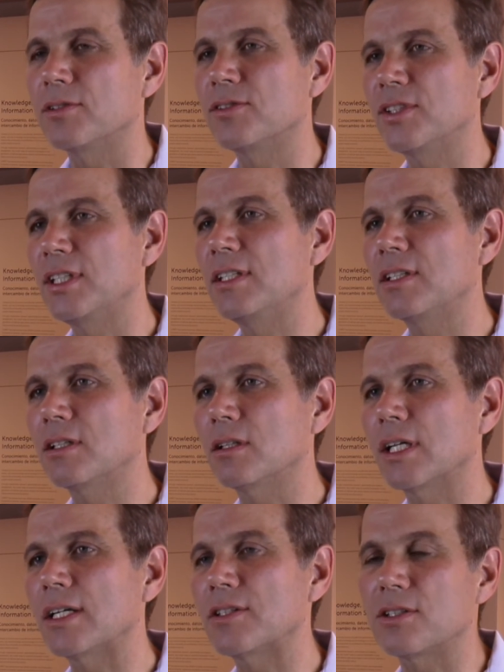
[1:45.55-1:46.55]
seed
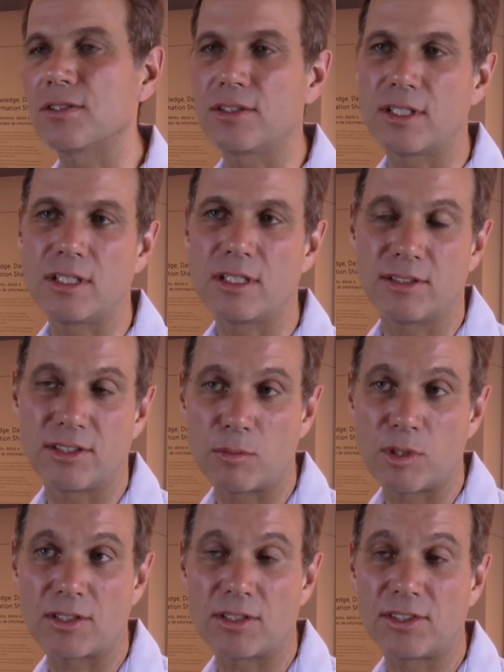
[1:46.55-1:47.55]
collections in
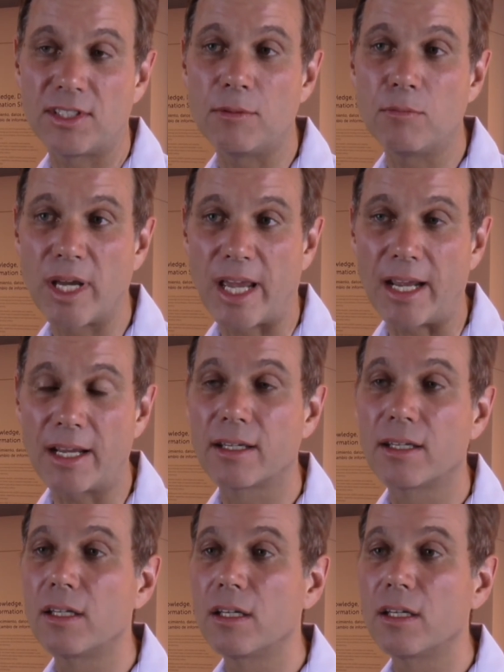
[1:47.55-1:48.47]
CIMMYT's seed bank,